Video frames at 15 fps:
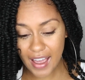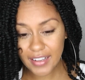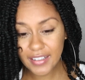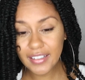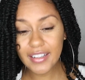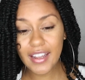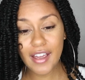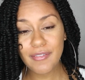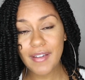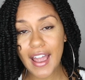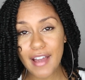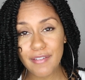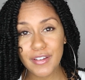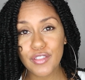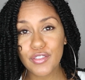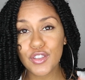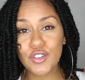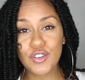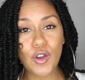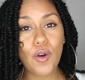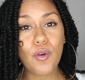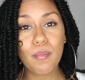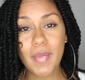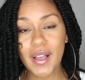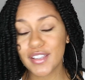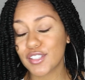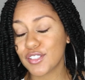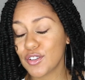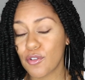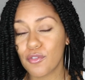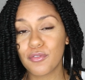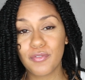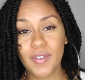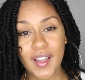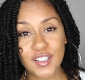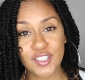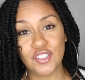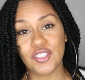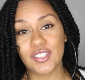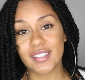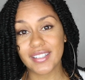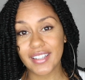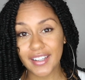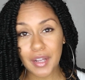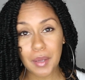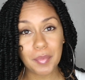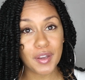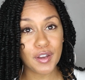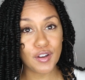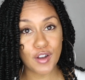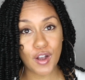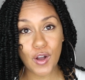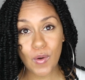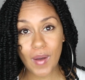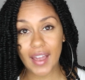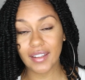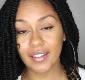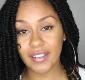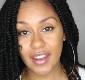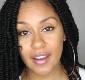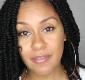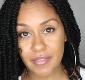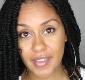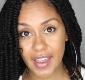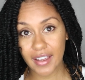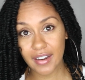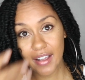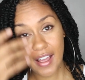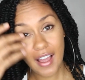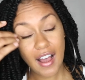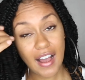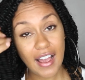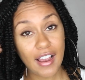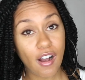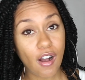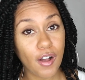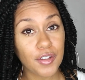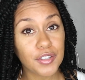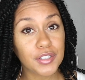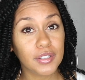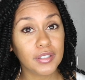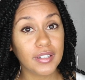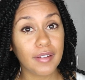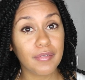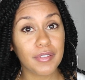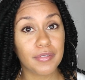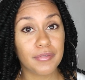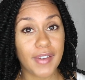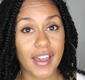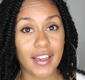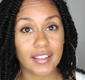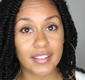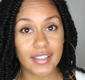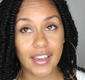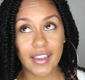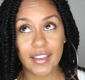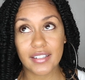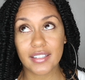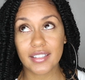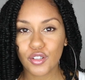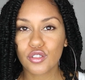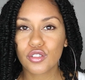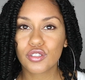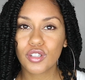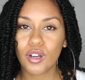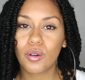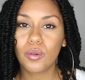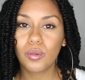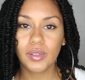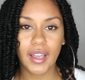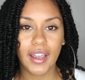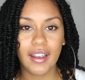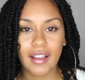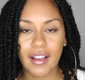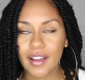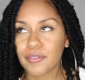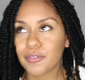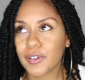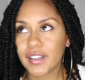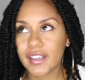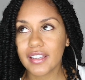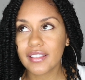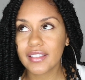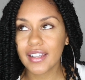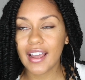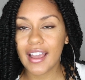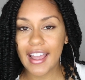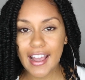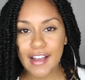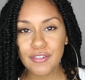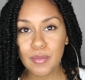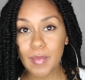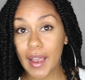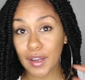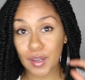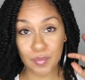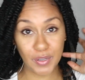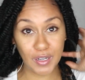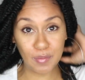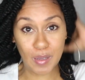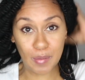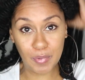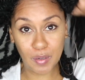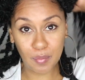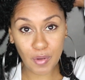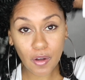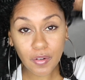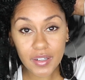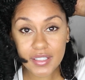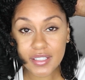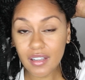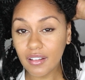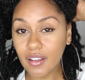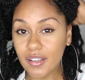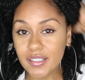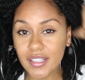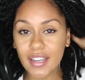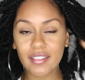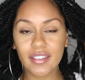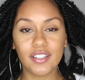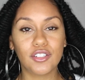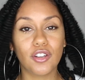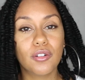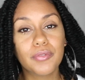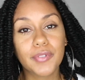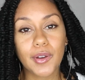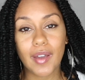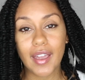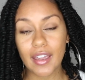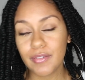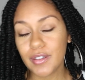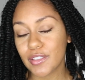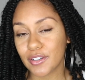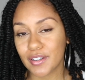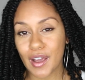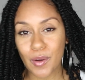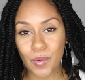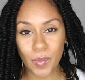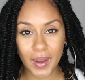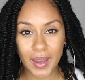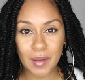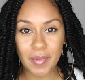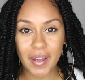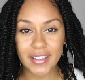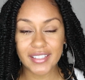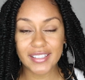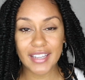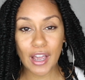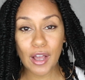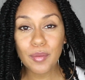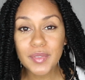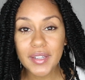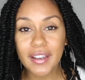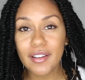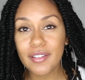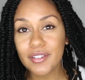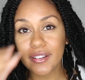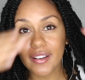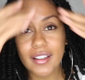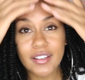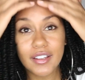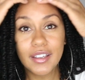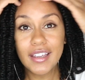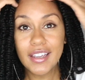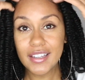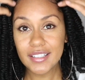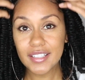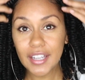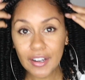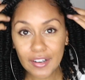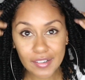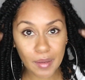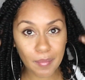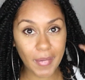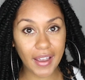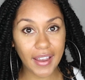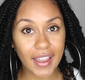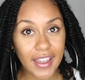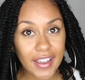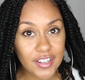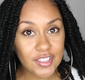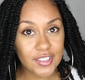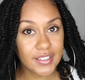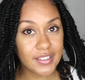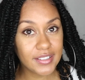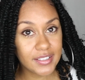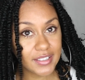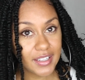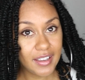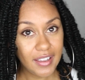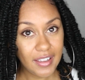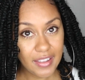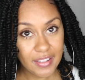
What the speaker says: I love having the no muss, no fuss, just get up and go. I love that. I also love the fact that they're so light. I forget that I have them. I can put them up in a ponytail all day. They don't feel heavy. They're not weighing my scalp down. They're not tearing up my edges.